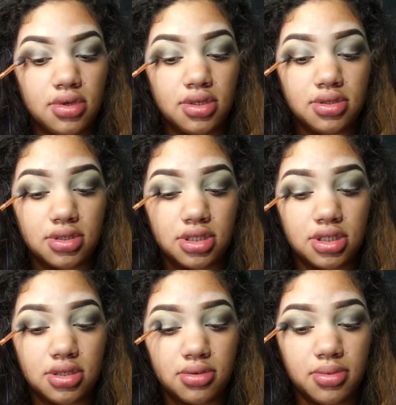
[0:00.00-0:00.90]
Just a
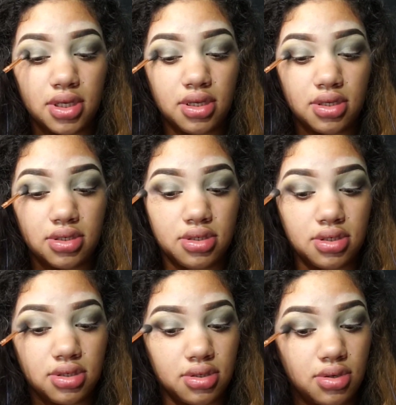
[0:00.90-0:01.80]

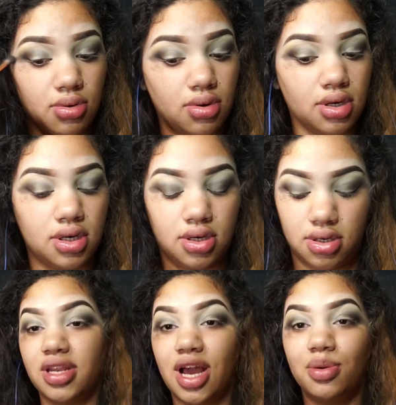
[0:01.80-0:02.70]
smidge in the
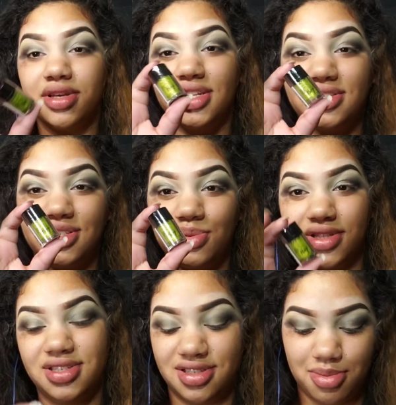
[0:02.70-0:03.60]
corner. Now we get to see what
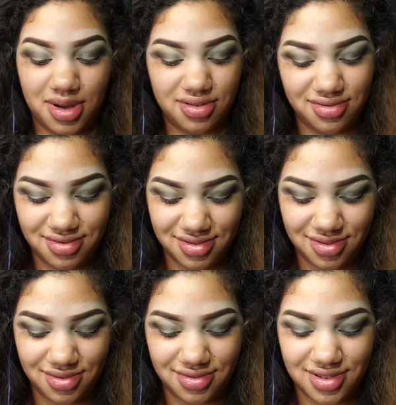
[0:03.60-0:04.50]
this is about.
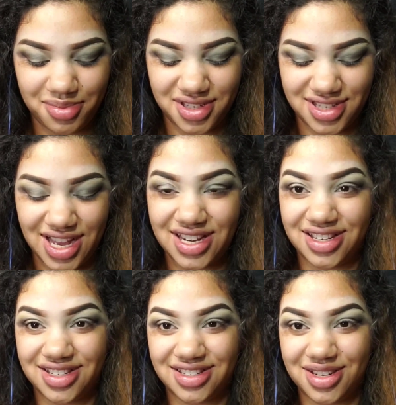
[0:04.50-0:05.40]
Oh, I'm
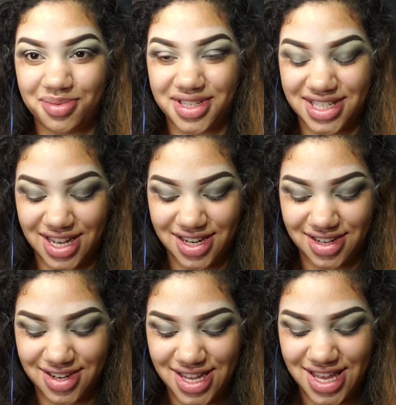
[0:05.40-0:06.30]
excited. I'm excited.